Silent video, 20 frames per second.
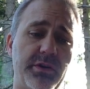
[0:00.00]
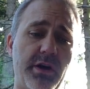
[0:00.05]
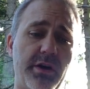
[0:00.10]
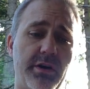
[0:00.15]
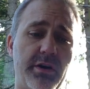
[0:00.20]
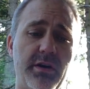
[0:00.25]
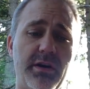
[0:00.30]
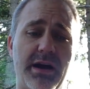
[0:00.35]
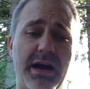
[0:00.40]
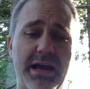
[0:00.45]

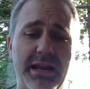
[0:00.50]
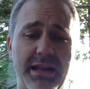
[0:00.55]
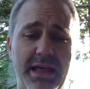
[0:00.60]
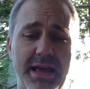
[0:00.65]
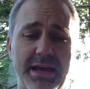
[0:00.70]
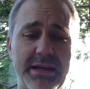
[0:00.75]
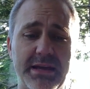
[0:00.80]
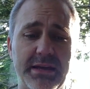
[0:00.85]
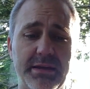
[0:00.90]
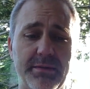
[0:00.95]
Hunter, I
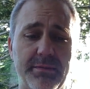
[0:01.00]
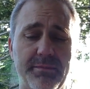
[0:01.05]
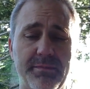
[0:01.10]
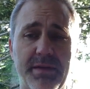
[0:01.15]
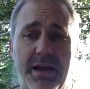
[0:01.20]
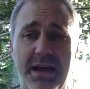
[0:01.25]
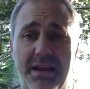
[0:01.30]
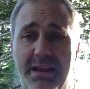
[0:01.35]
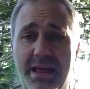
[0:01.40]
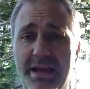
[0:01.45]
like it.
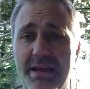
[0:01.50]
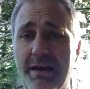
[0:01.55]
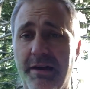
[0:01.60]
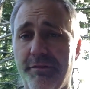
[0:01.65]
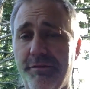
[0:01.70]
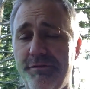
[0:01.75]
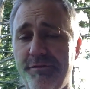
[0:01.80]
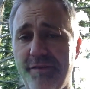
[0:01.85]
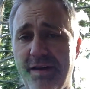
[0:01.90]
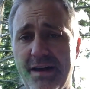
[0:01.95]
I like how
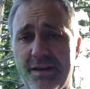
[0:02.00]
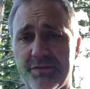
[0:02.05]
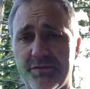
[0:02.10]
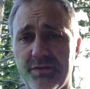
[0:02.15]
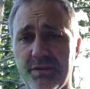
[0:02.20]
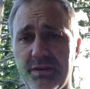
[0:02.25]
fast